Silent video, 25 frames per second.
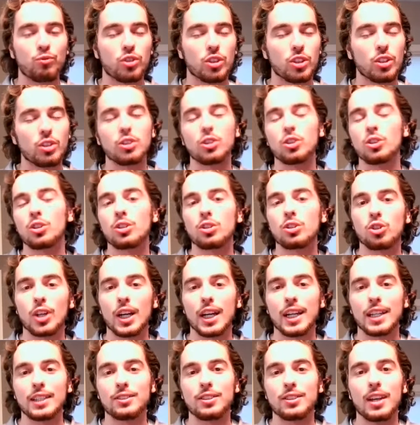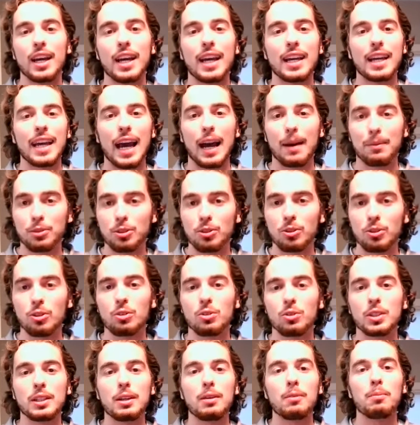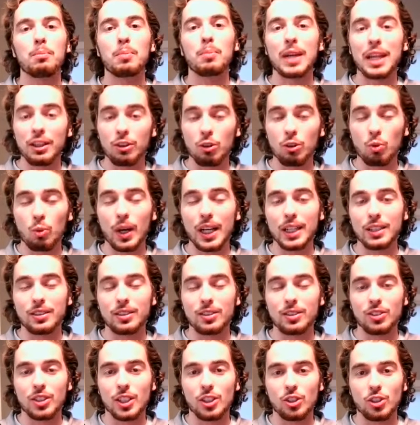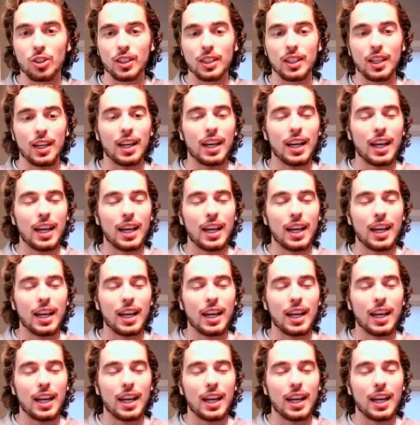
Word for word: The New York Giants absolutely made the right decision.